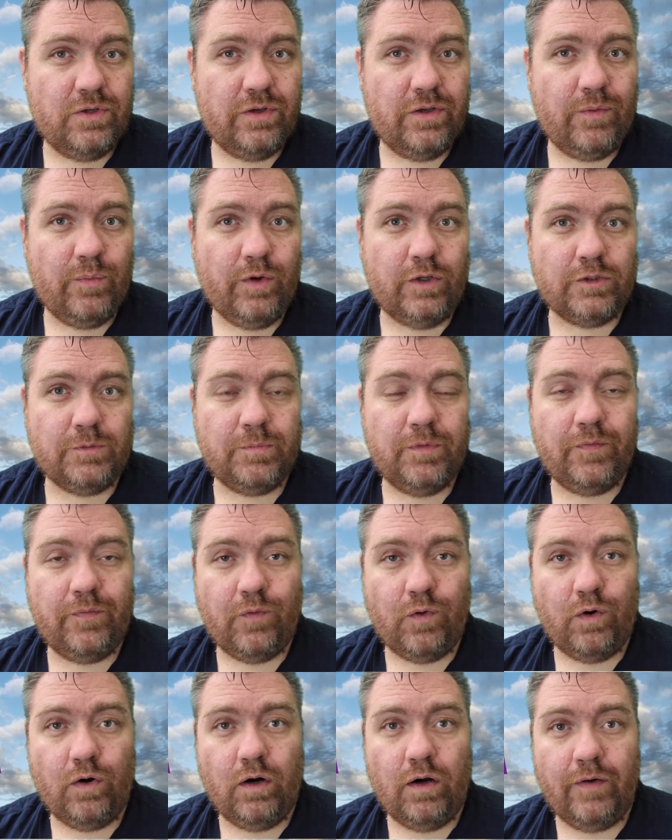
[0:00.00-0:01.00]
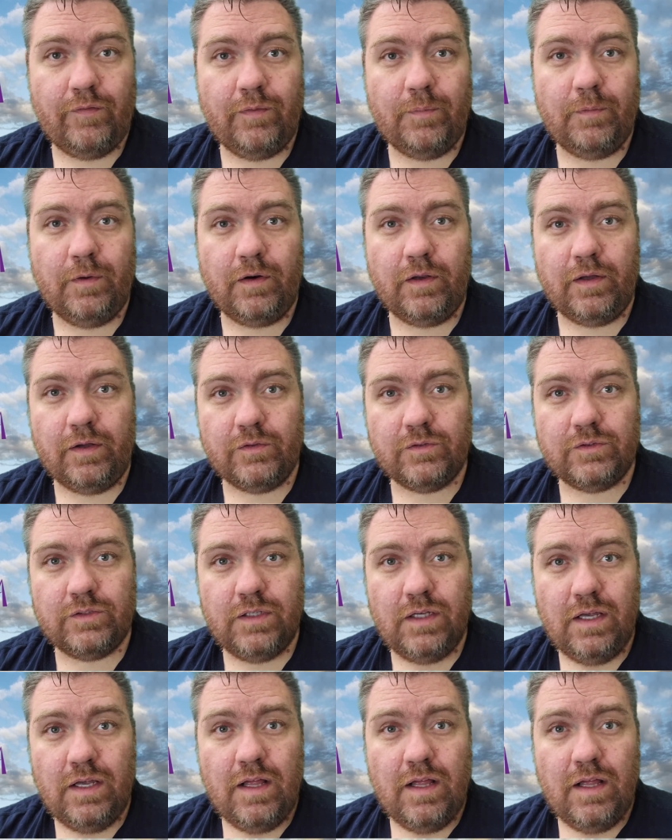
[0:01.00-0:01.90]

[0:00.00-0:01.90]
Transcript: you can watch it before everybody else.